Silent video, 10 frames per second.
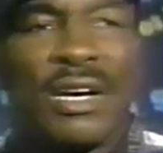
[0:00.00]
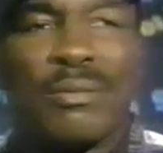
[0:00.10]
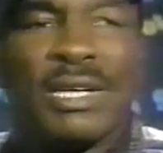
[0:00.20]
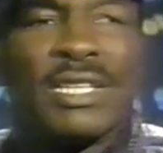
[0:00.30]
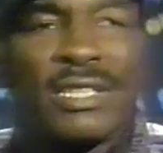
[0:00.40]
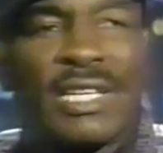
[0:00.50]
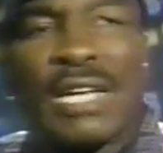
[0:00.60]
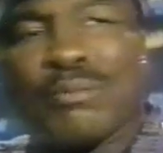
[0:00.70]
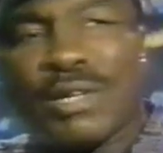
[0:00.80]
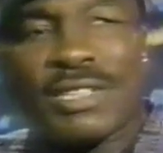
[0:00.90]
but he just didn't
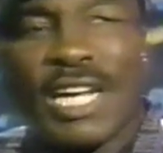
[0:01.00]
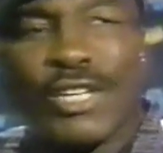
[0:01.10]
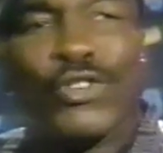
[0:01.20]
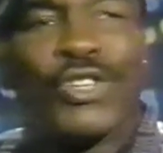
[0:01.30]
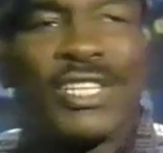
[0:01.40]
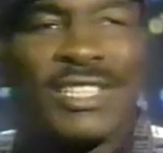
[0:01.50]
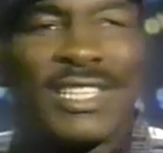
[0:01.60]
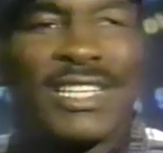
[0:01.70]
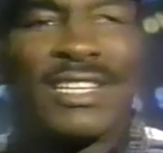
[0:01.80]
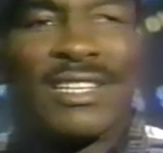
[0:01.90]
like punches. I knew this,
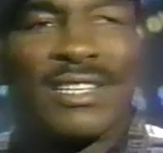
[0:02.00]
see.